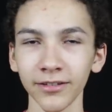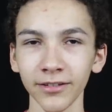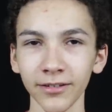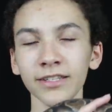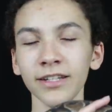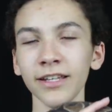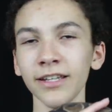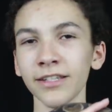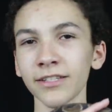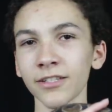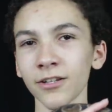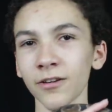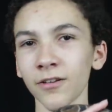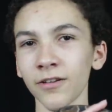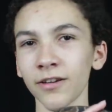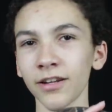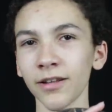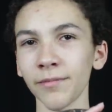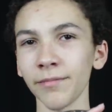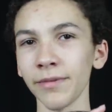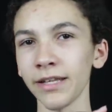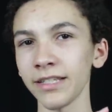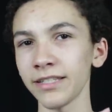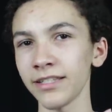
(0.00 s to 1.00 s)
Snakes are
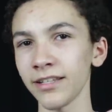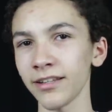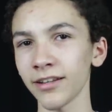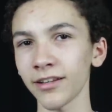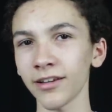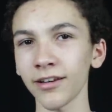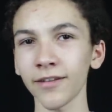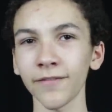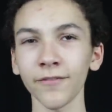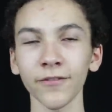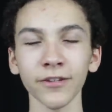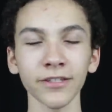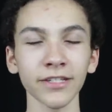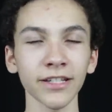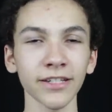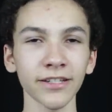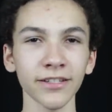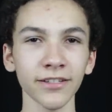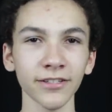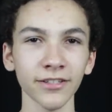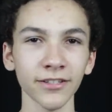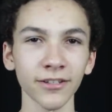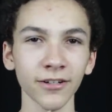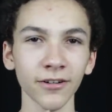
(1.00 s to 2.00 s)
an amazing
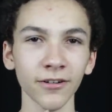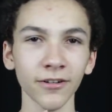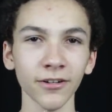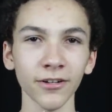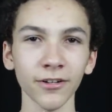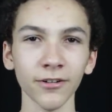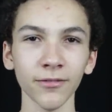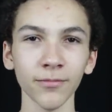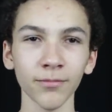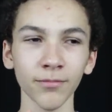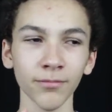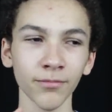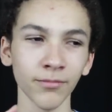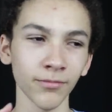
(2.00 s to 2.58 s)
conversation starter,